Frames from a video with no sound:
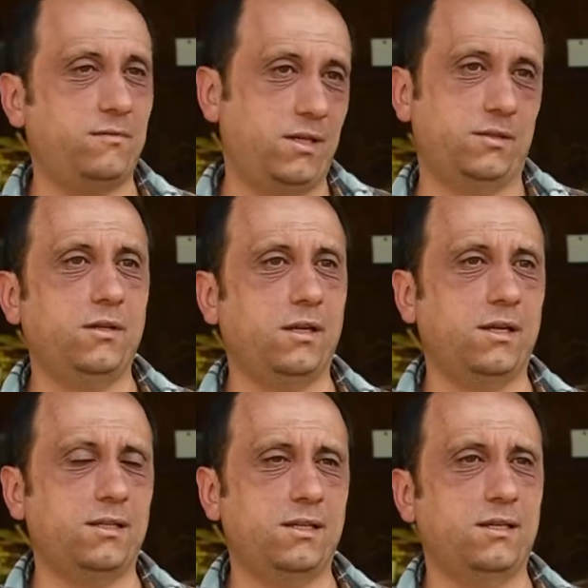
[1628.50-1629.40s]
we are doing,
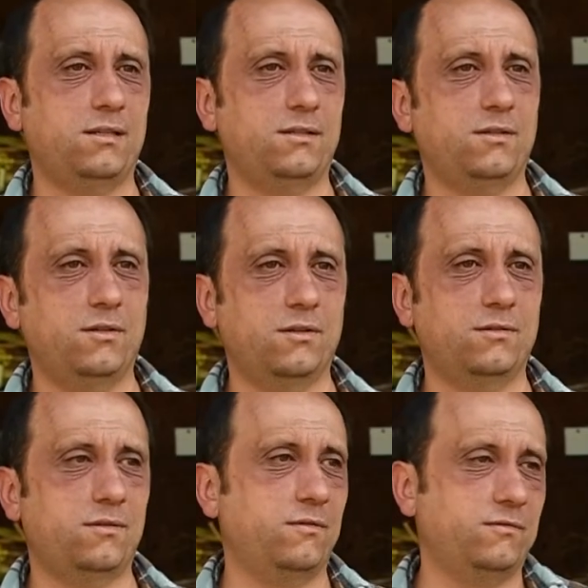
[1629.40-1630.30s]
and then
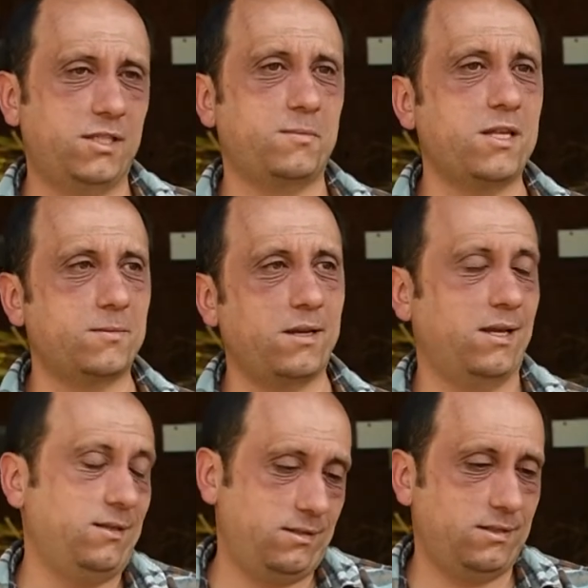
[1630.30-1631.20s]
oven responds back
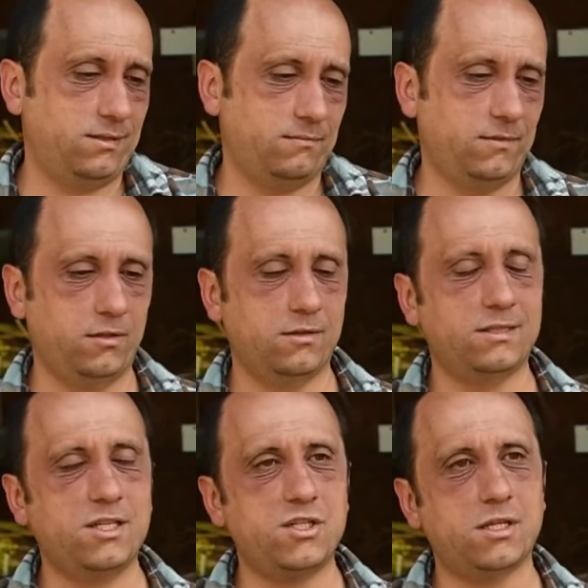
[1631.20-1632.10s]
and
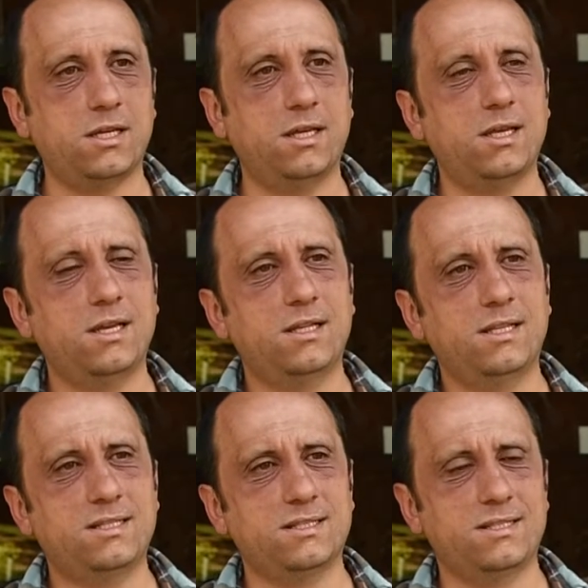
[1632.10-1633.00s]
teaching a
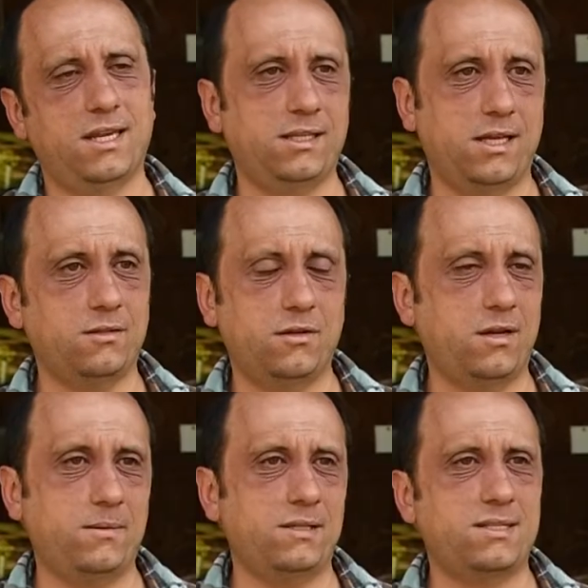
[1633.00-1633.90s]
lesson saying that no,
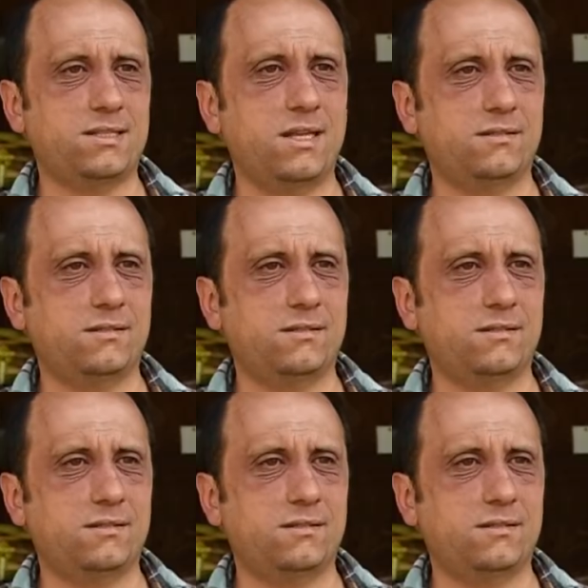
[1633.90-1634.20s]
I mean that's not